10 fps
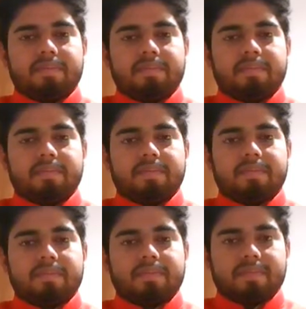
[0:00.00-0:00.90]

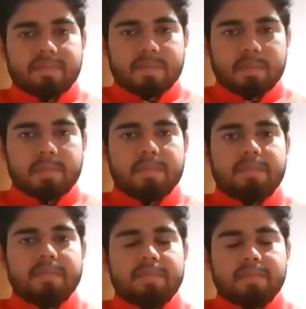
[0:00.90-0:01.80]

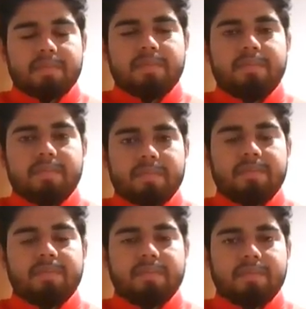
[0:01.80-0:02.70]

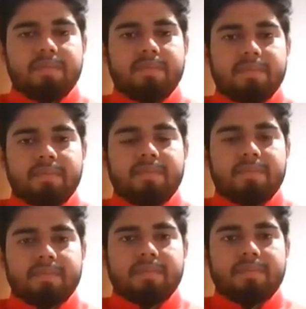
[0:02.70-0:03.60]

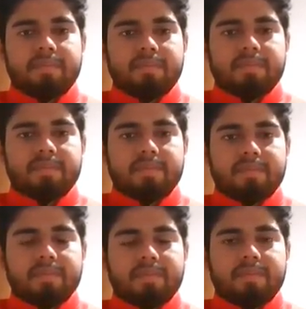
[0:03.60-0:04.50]

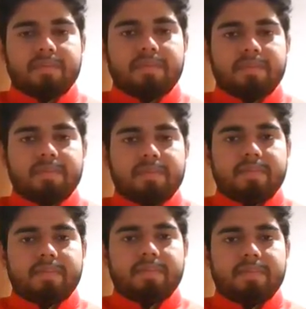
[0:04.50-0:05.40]

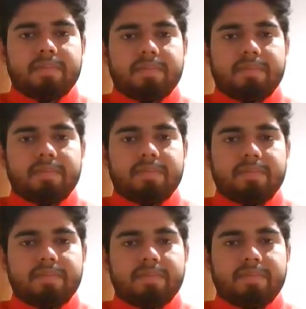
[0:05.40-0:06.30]

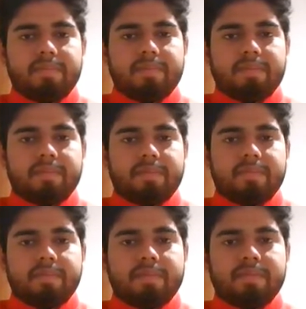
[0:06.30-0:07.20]

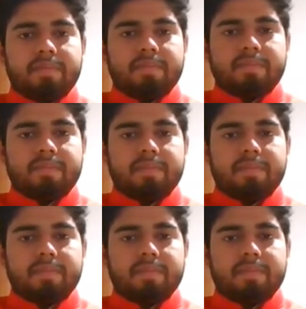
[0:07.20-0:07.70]
[no speech]